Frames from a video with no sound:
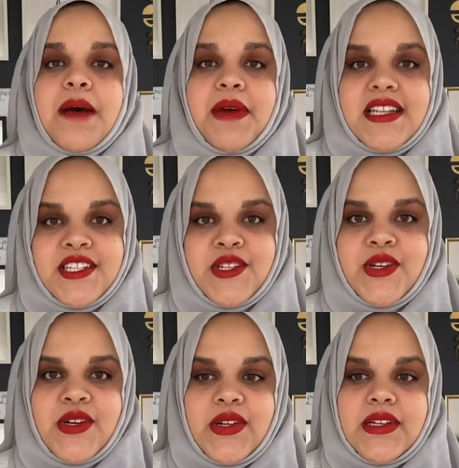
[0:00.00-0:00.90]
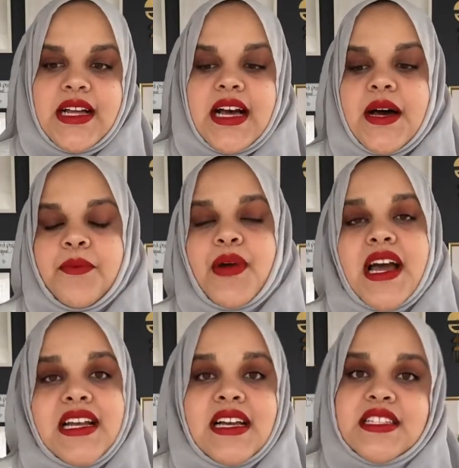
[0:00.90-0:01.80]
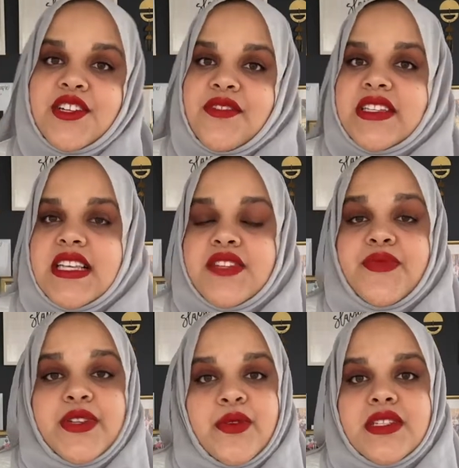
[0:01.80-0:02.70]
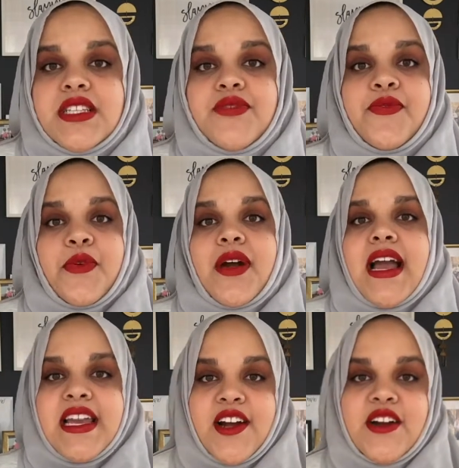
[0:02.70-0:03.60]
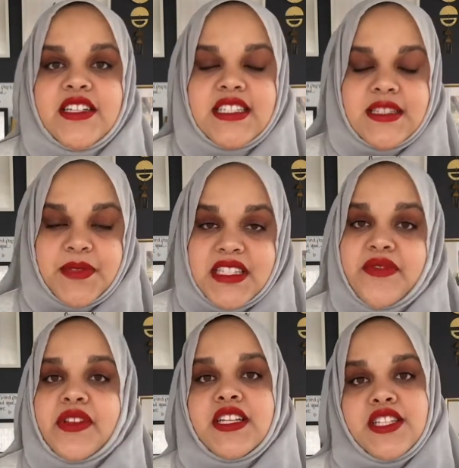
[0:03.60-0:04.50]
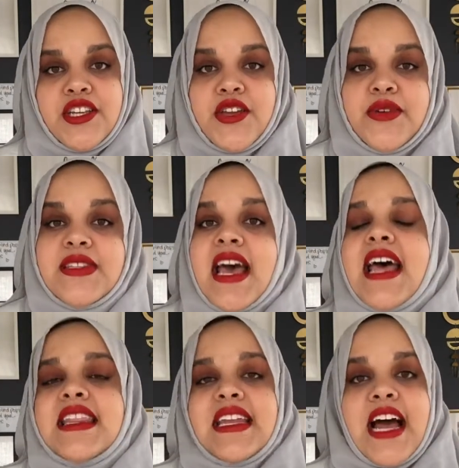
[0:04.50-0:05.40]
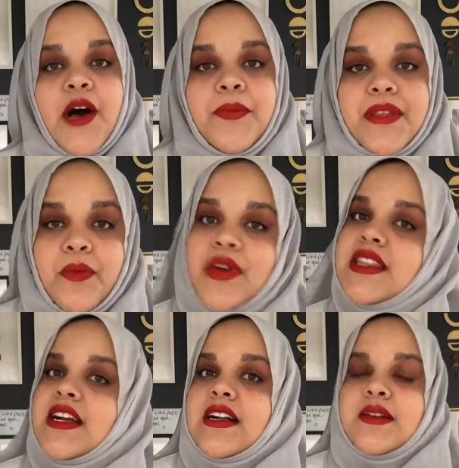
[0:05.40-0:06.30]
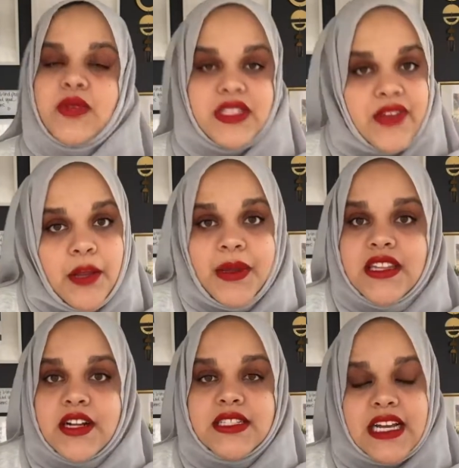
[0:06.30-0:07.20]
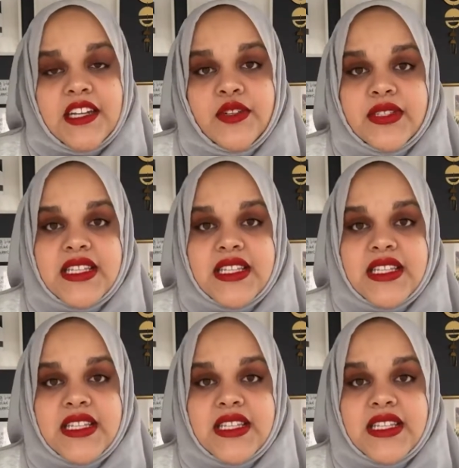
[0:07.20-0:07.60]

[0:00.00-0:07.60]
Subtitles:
additional products, services, resources for henna artists specifically to use that help them with developing their technical